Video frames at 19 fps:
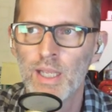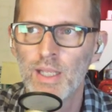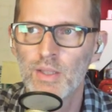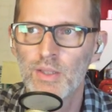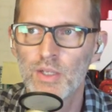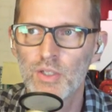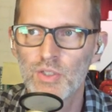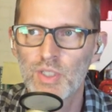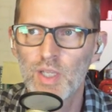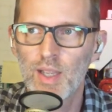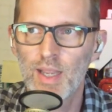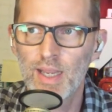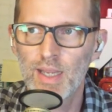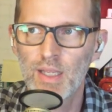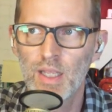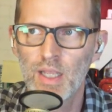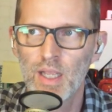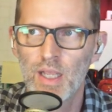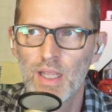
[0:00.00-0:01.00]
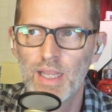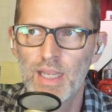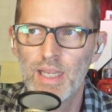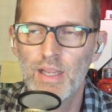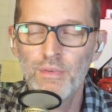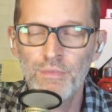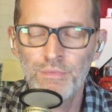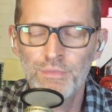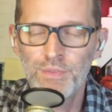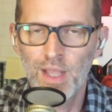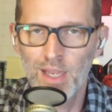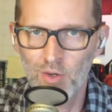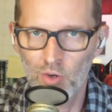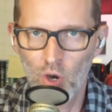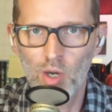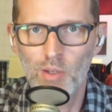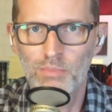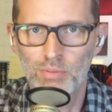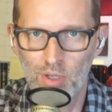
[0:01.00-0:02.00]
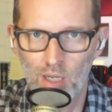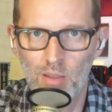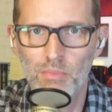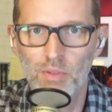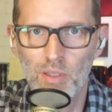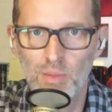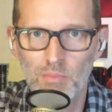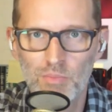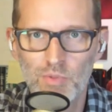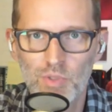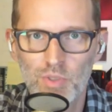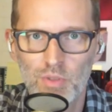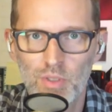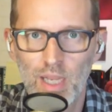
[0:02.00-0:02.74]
They're saying if there are problems,